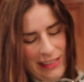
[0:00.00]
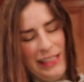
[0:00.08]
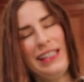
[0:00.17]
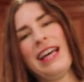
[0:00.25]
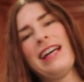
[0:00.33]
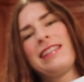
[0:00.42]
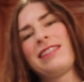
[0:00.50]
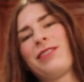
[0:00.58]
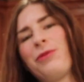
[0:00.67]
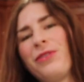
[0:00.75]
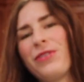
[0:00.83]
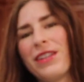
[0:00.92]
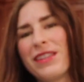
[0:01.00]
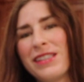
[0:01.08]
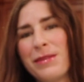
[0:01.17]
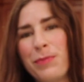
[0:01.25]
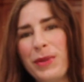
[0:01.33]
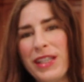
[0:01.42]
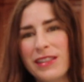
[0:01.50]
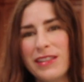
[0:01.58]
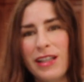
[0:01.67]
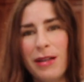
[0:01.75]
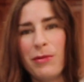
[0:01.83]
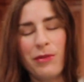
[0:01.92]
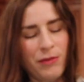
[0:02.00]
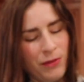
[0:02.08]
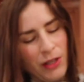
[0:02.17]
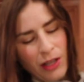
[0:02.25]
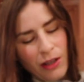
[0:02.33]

Yes, so we've got this big tub of